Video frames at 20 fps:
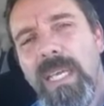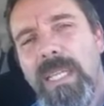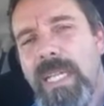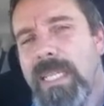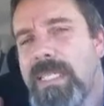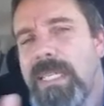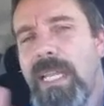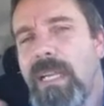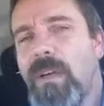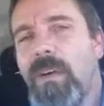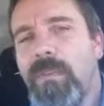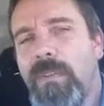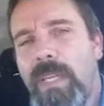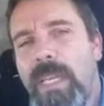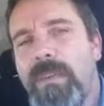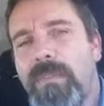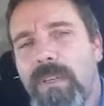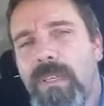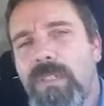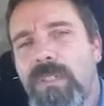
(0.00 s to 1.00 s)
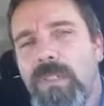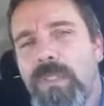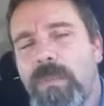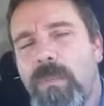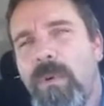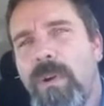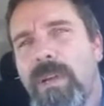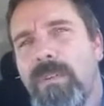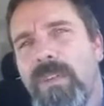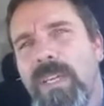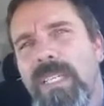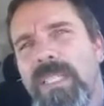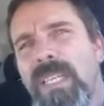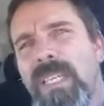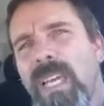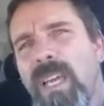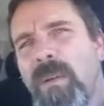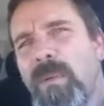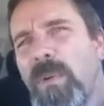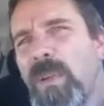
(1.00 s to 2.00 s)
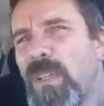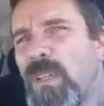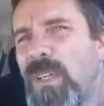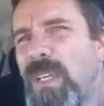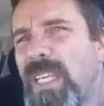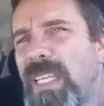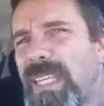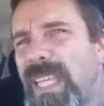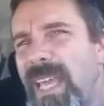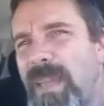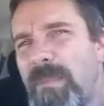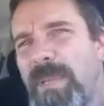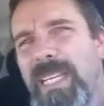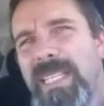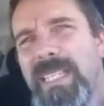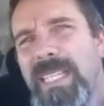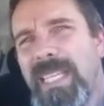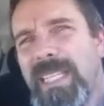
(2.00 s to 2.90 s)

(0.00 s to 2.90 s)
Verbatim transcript: and that's not all the evidence, there's more evidence. When you look at that, man,